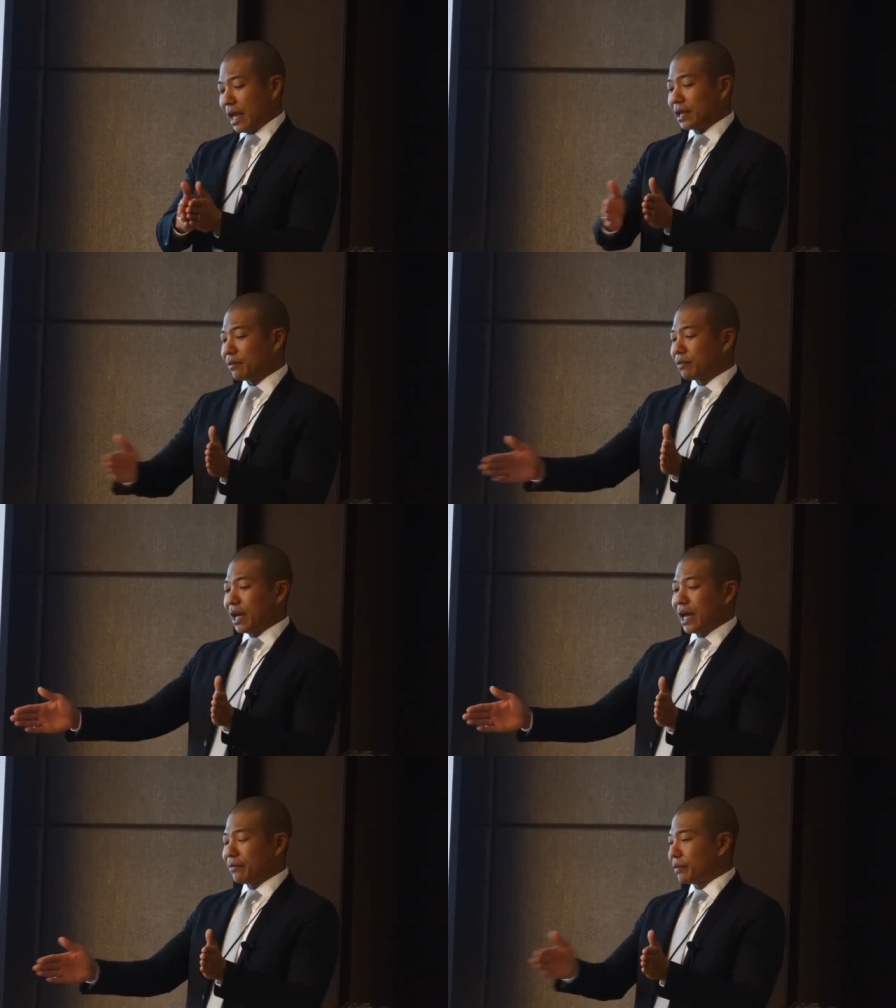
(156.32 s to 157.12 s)
end of
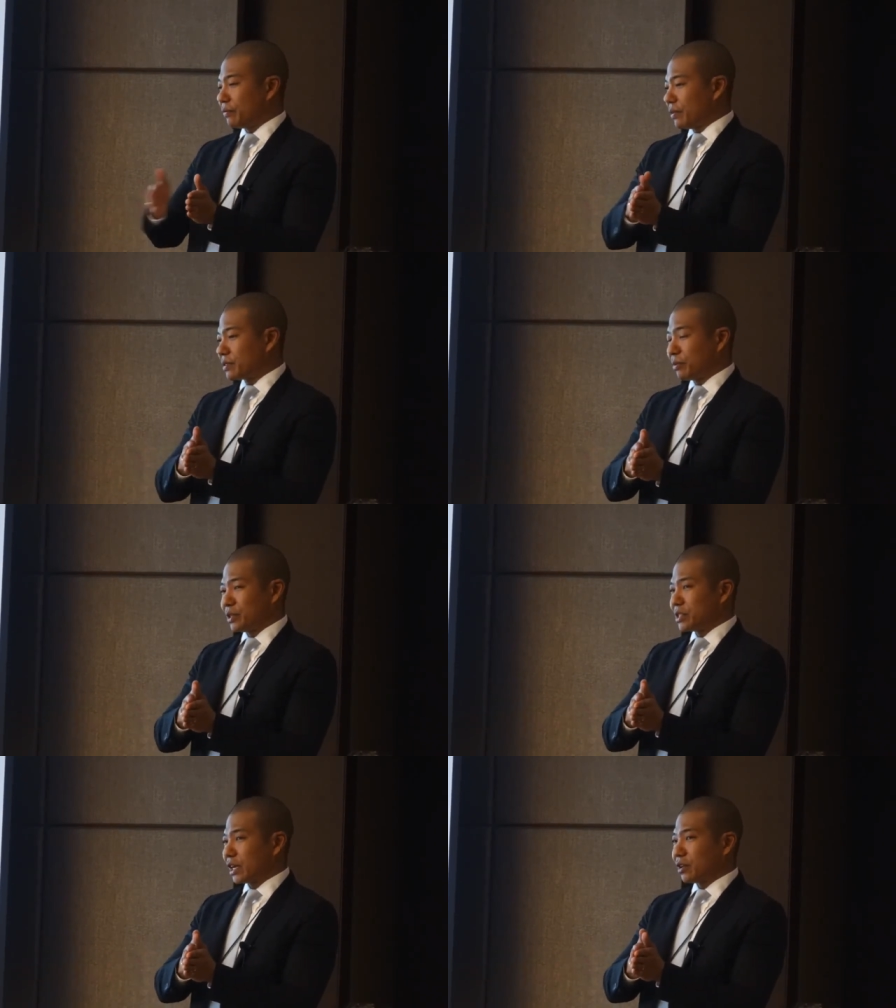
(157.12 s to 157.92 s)
life of some of
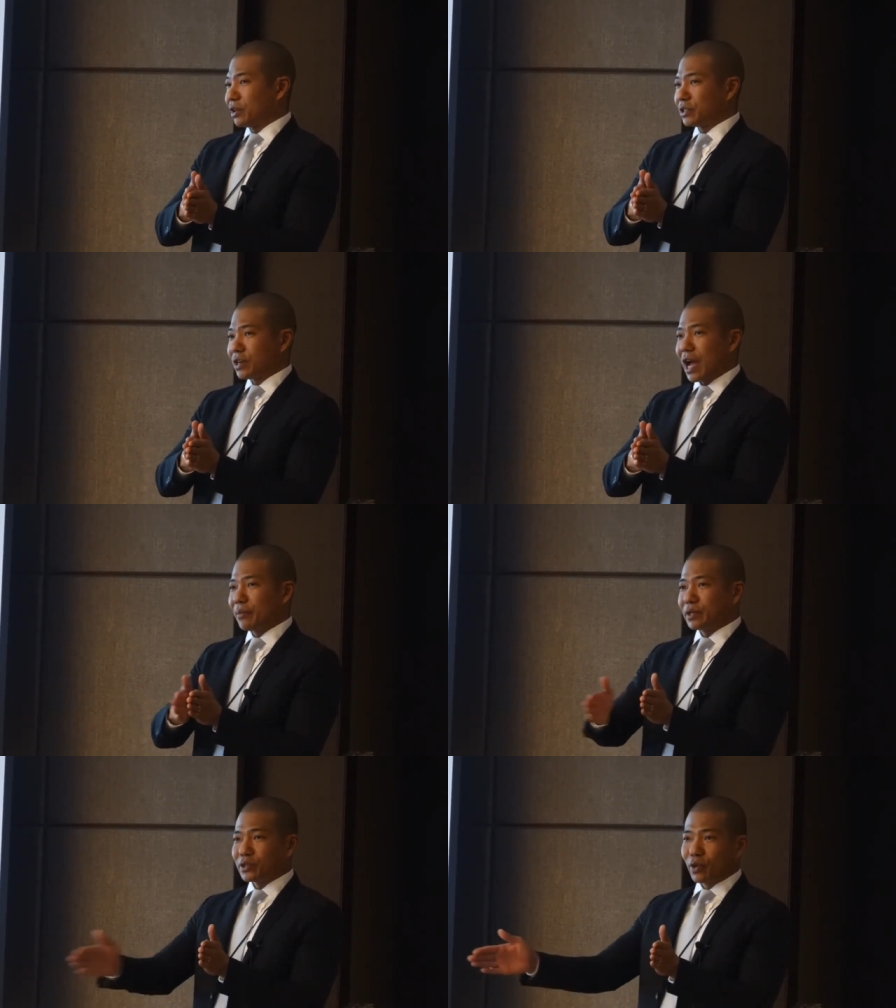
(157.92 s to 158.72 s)
these technologies are
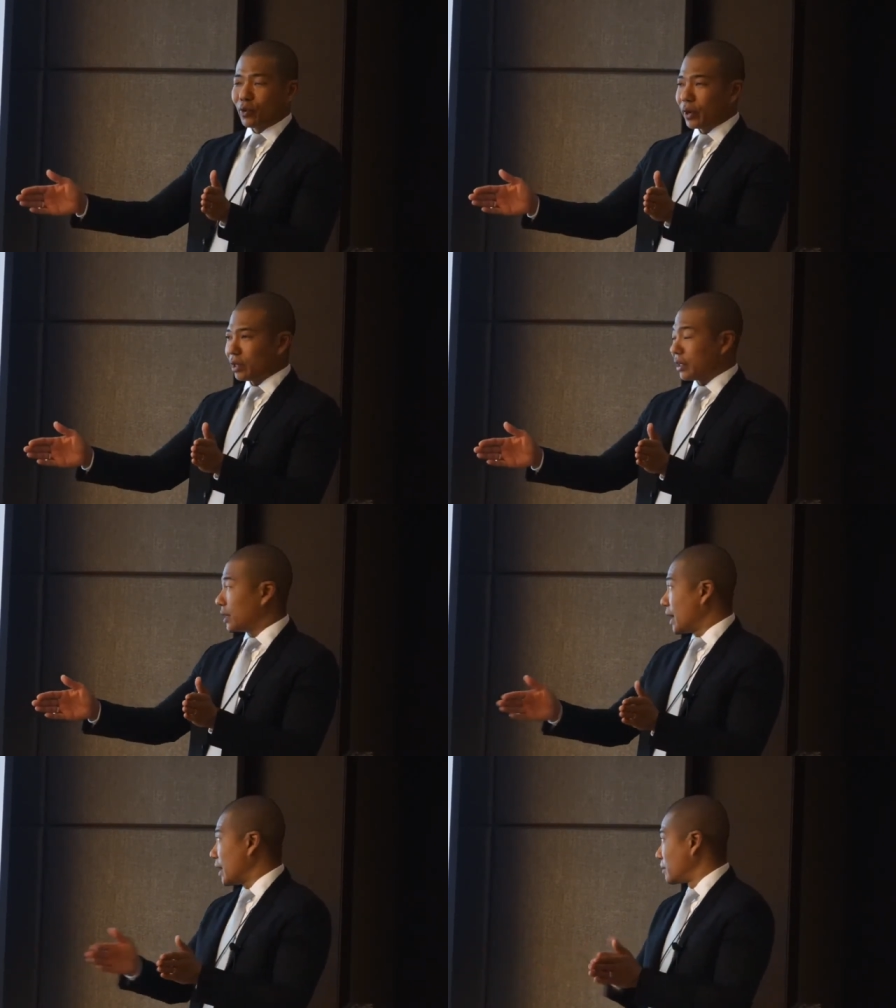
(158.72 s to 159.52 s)
happening so
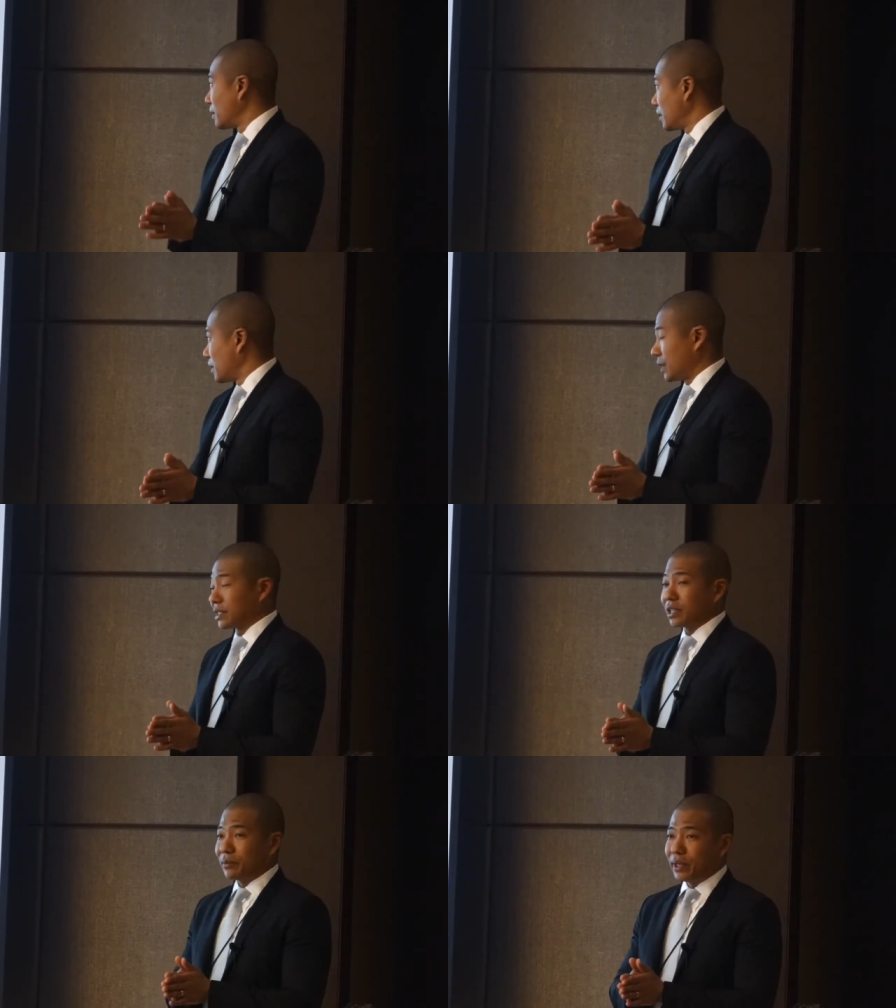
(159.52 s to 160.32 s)
quickly
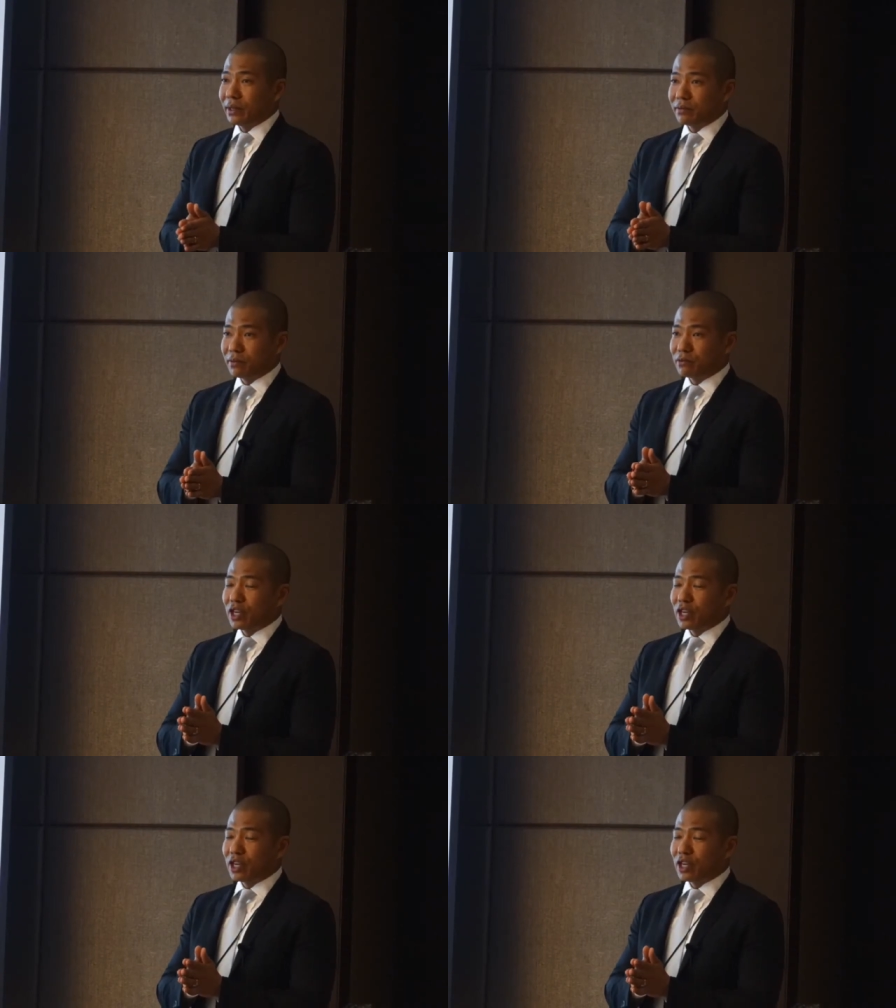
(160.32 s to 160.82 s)
that's going to be